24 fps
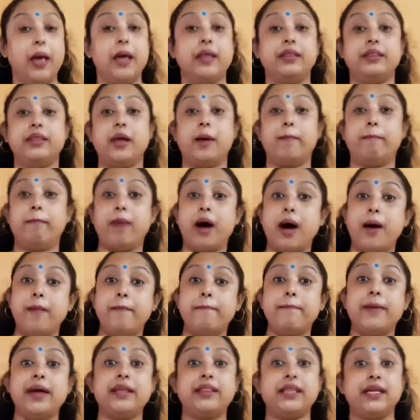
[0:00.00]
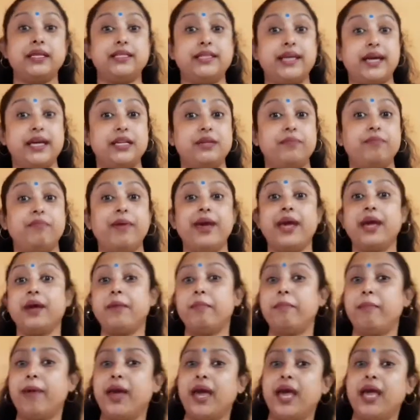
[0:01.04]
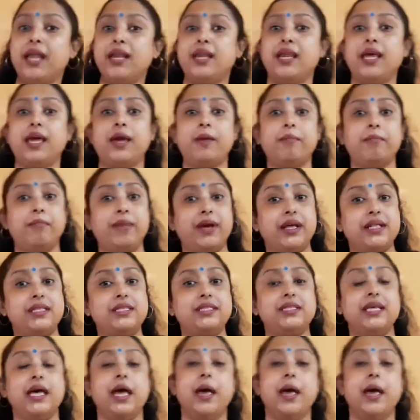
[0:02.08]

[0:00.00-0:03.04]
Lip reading: The mom and the dad make many meals.